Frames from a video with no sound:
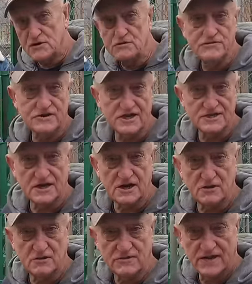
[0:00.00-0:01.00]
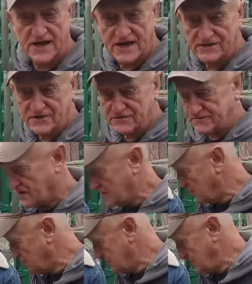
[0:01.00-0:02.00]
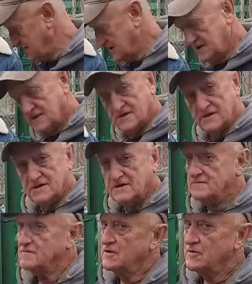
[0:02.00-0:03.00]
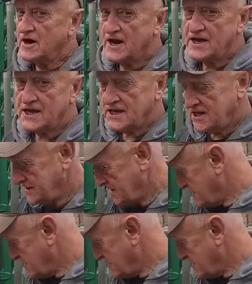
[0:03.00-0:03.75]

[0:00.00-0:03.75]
toes is getting cold and hands are cold. But we're hanging in